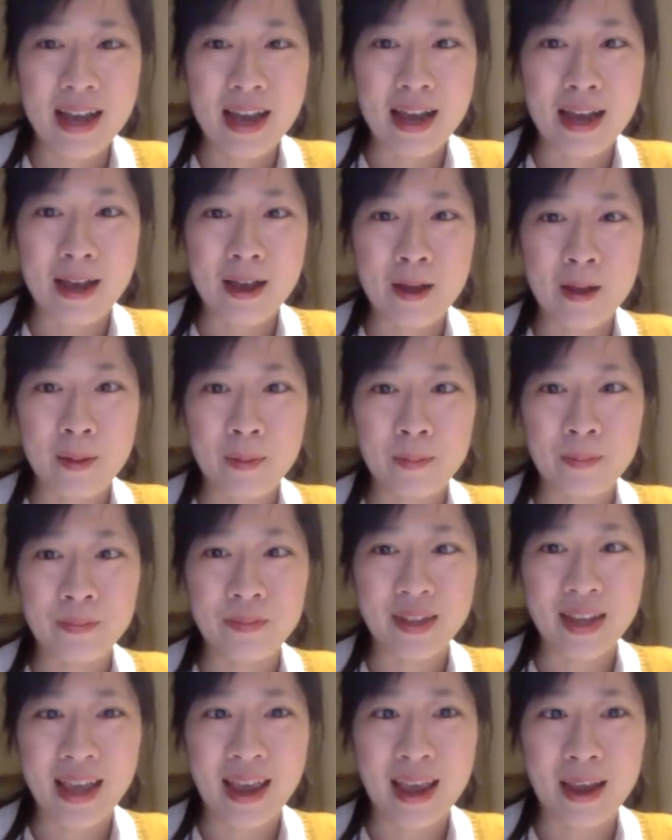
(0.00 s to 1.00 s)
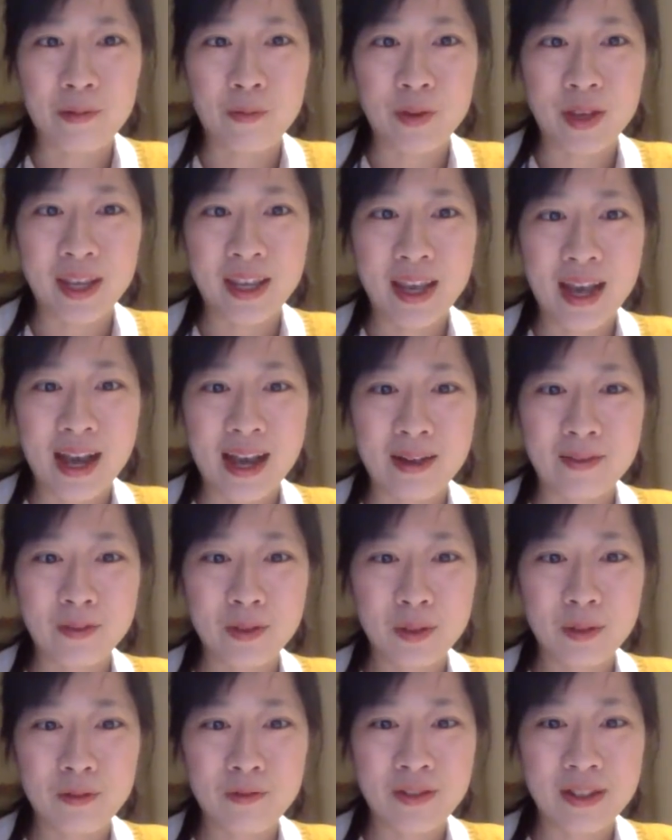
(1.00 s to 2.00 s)
And we have
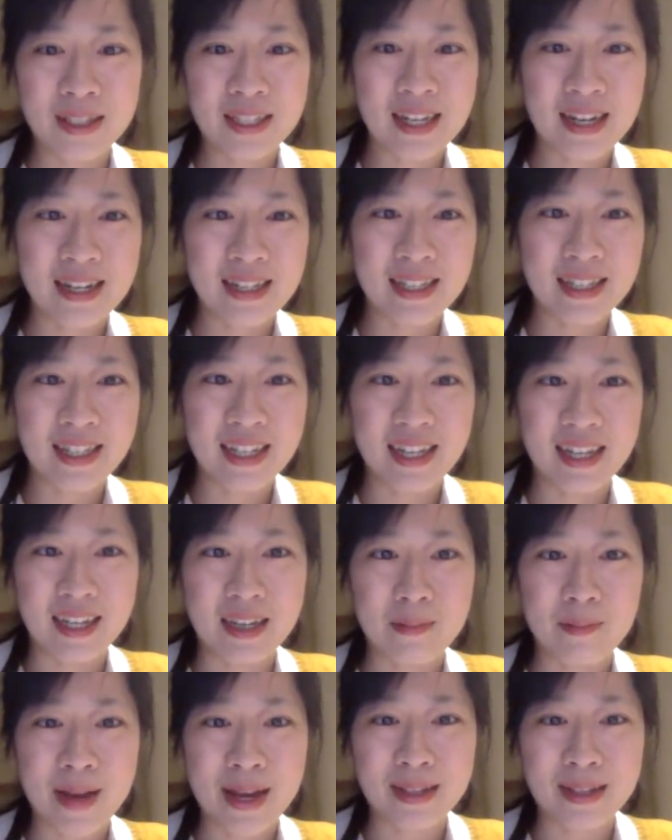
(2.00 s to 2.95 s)
two fantastic